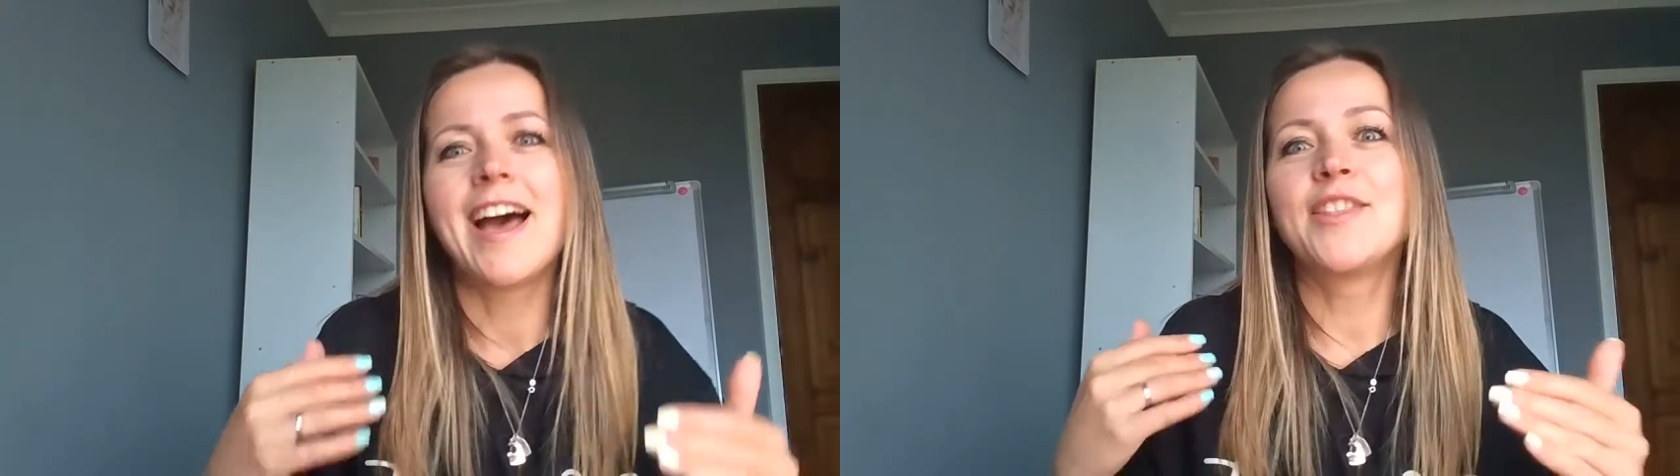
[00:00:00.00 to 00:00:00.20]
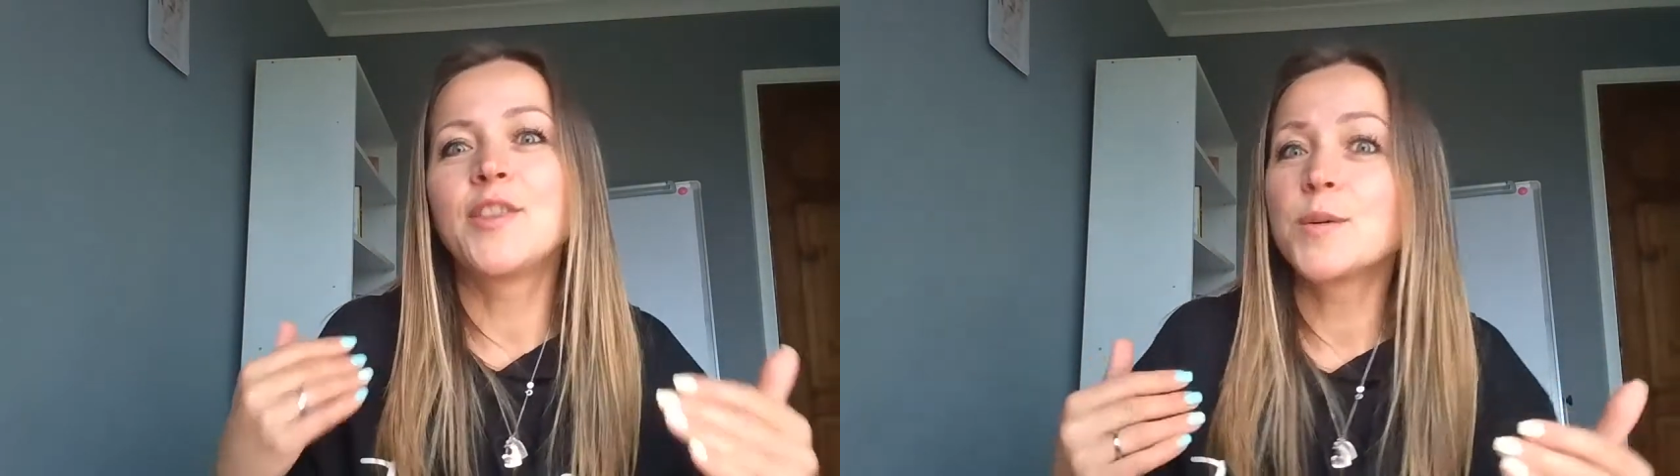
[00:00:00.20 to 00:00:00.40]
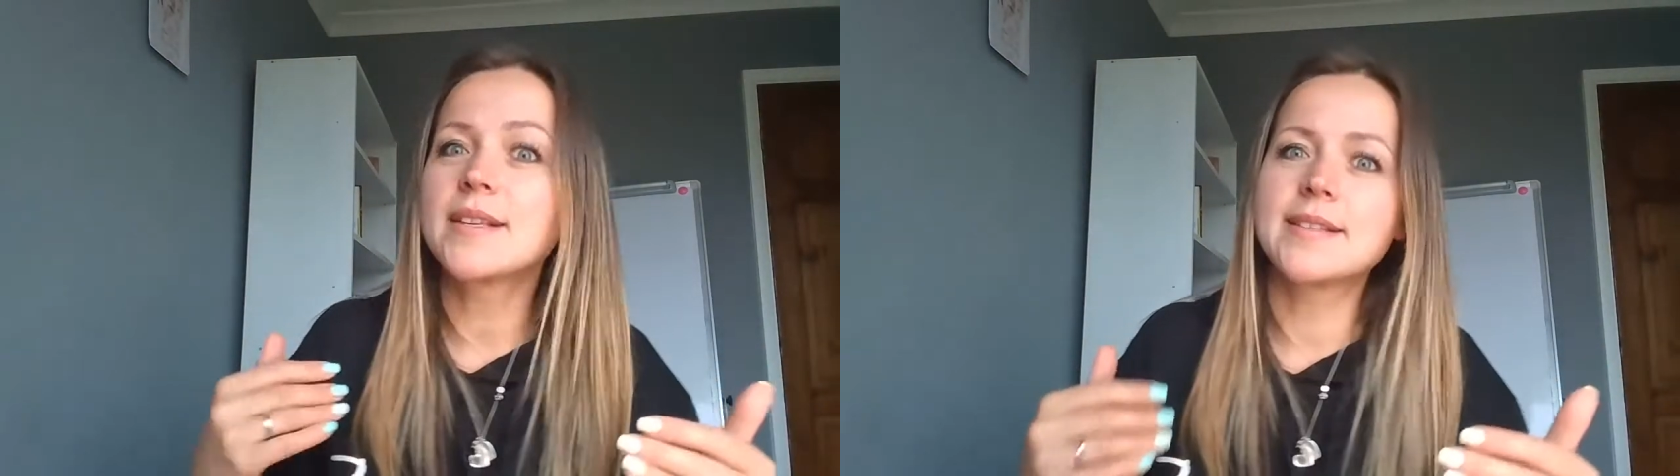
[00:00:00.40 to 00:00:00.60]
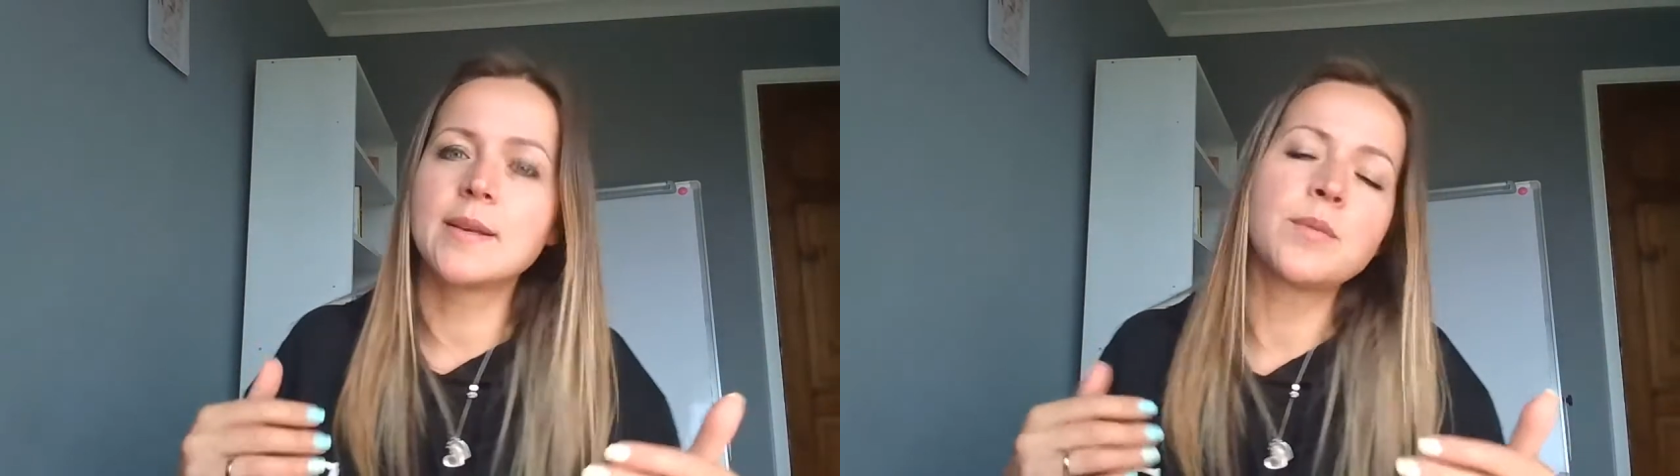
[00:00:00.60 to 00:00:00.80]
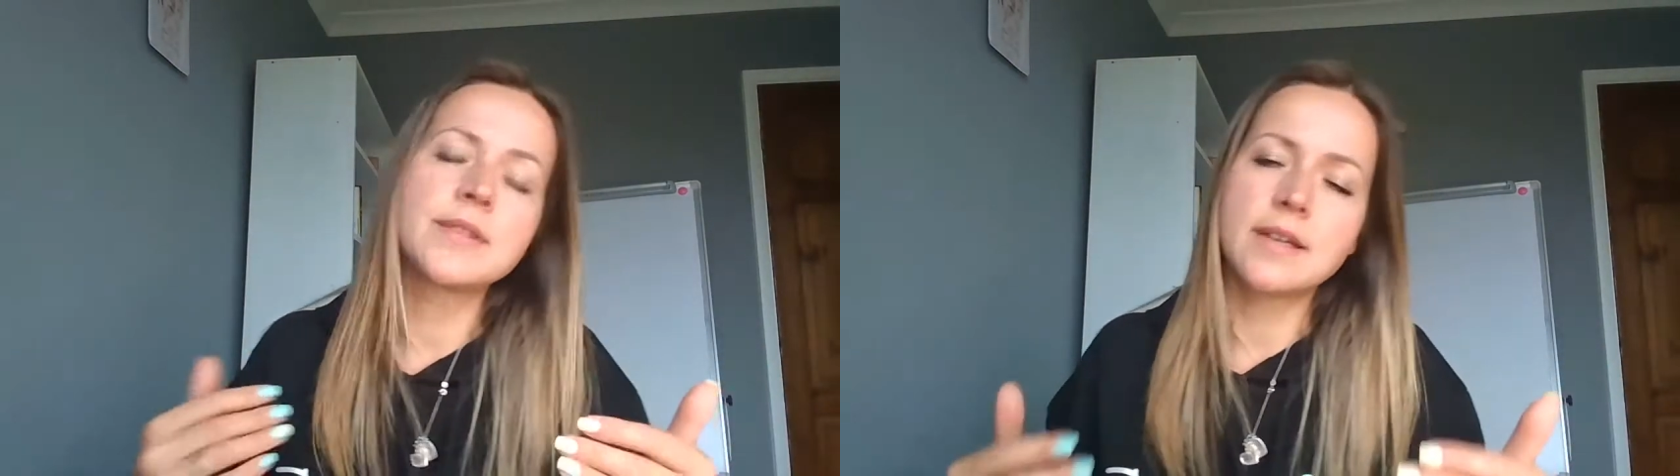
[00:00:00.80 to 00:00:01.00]
And those
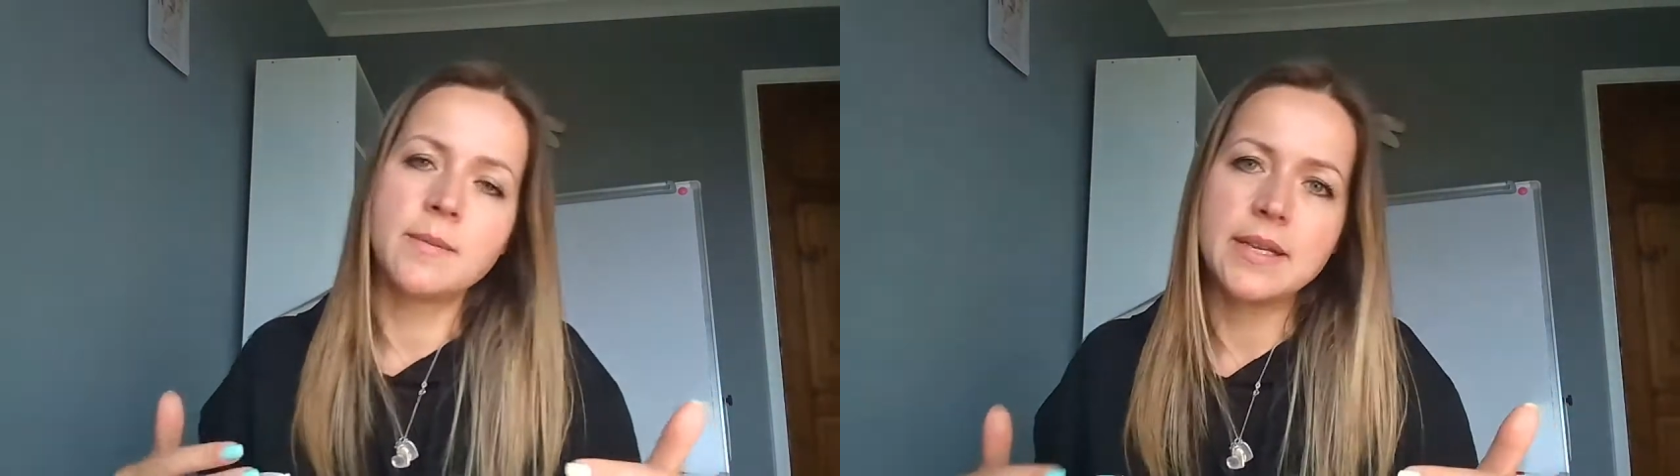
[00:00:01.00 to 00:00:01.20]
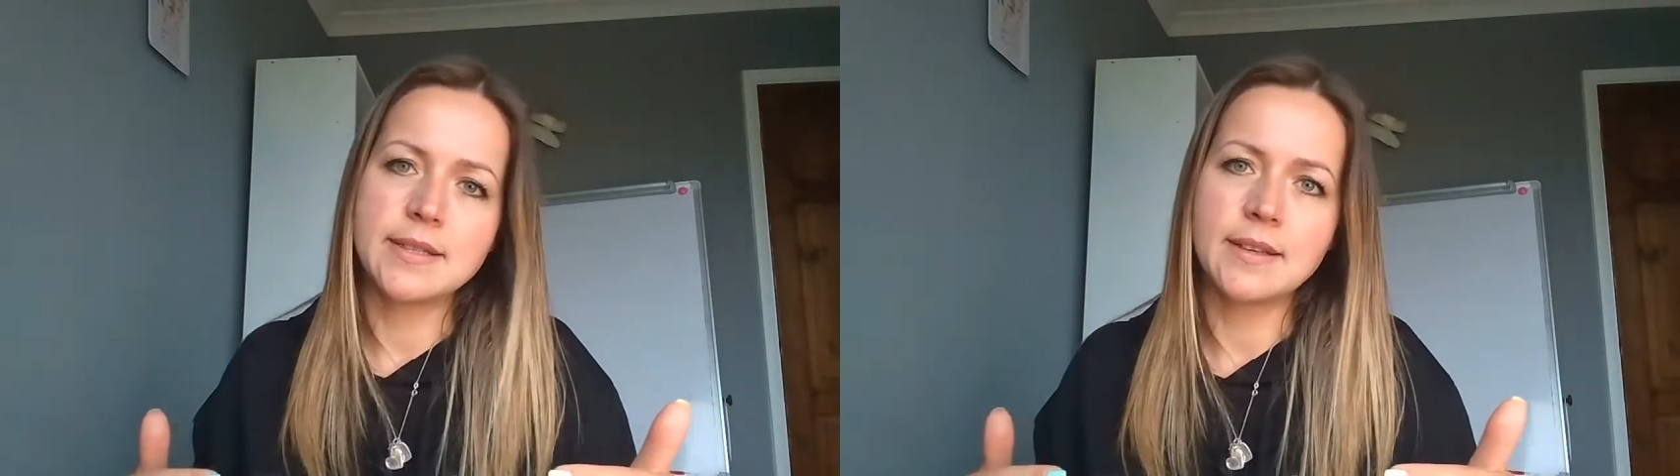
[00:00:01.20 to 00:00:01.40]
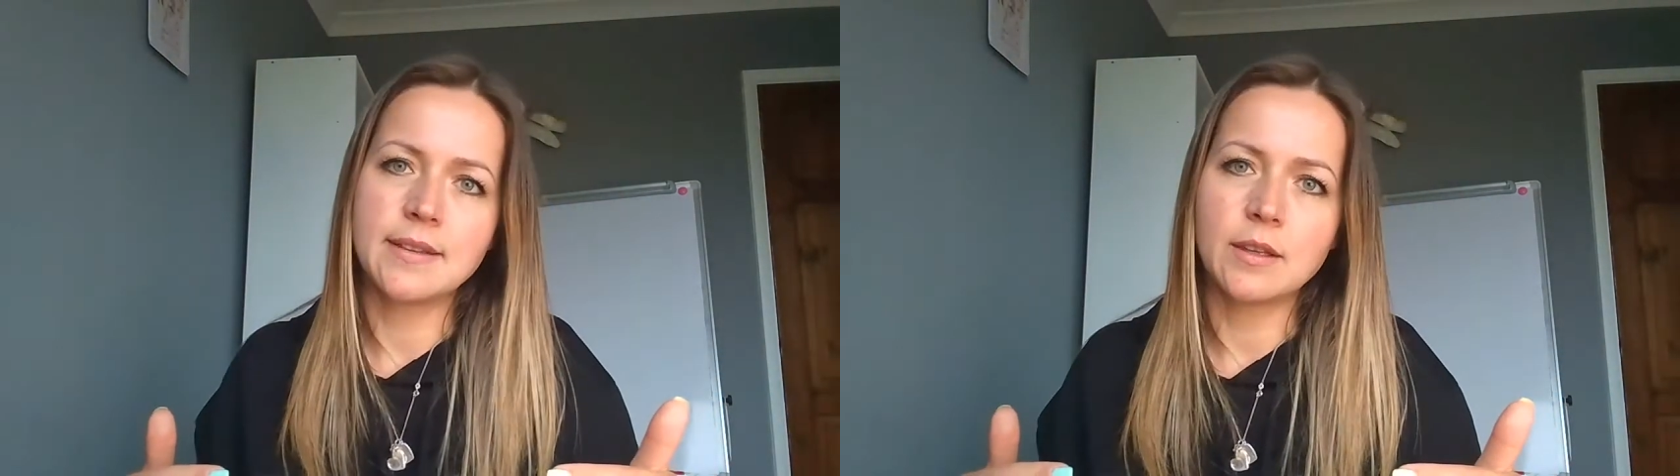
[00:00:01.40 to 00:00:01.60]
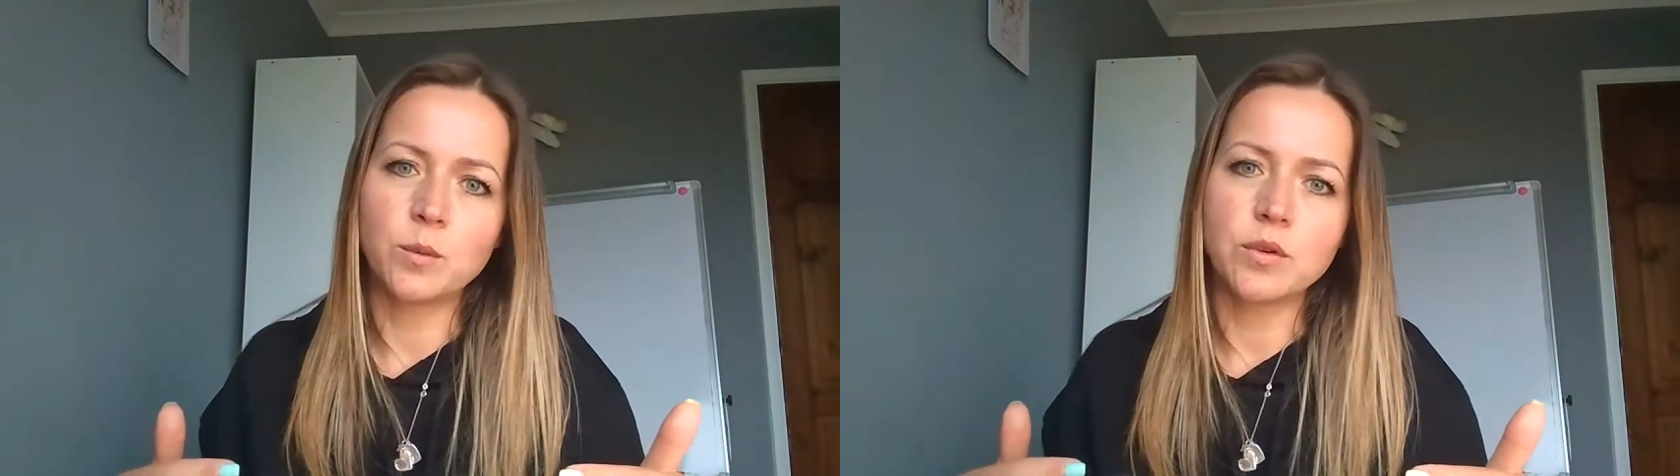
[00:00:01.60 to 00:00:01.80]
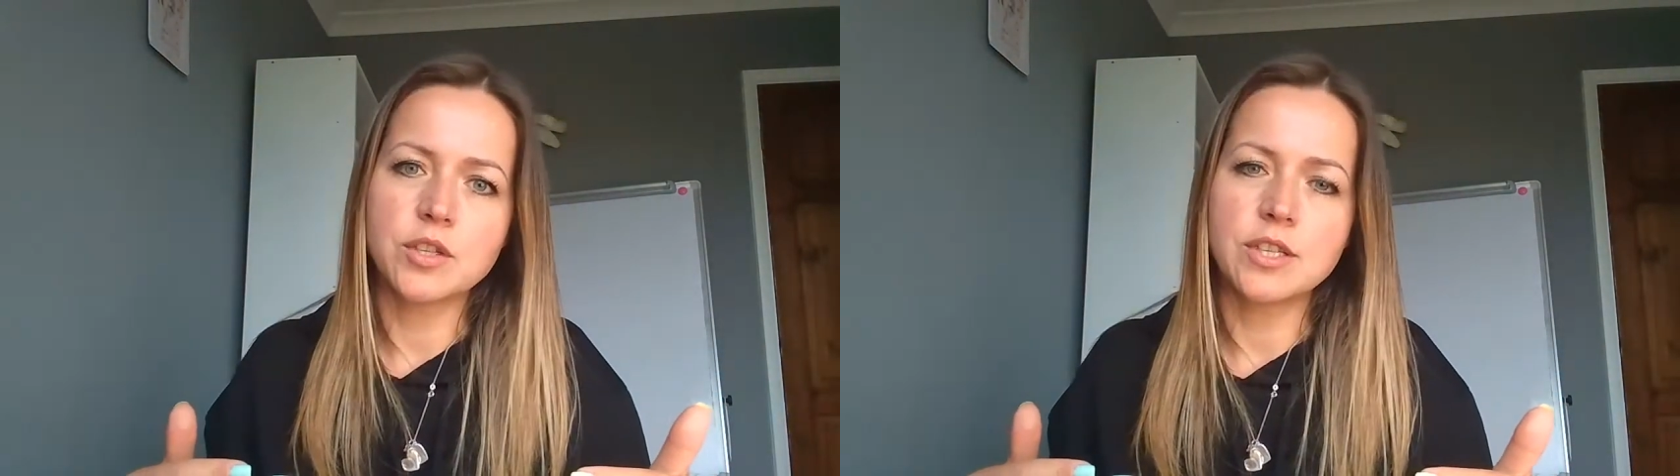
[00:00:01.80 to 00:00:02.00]
examples are amazing in that
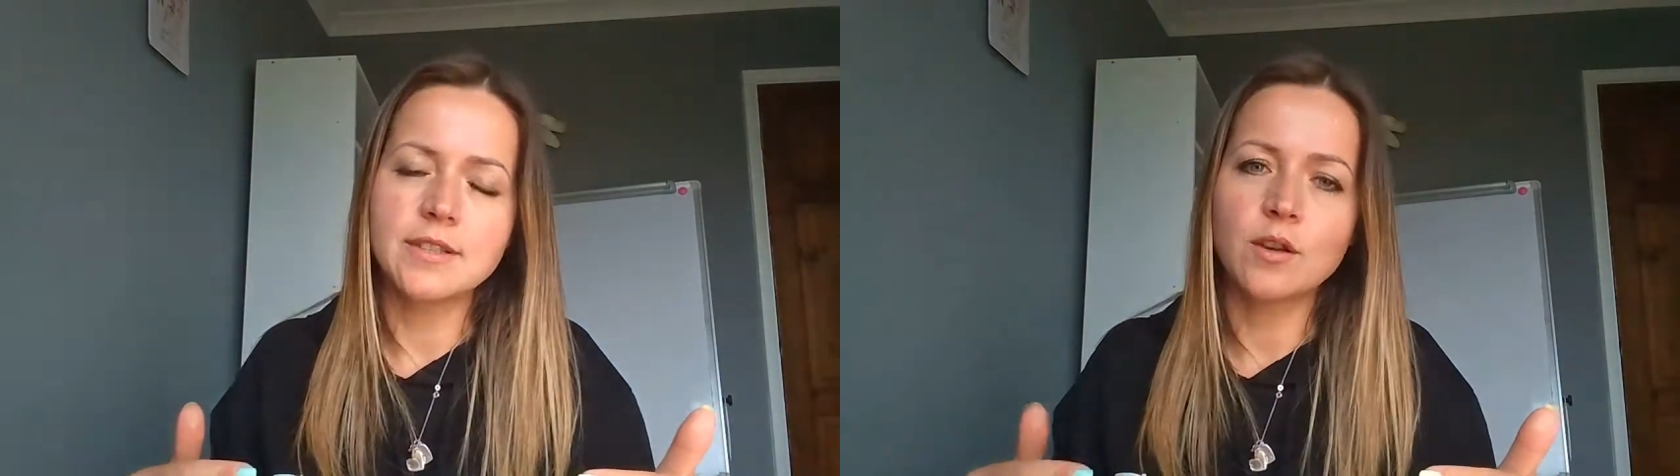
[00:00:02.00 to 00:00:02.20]
worksheet.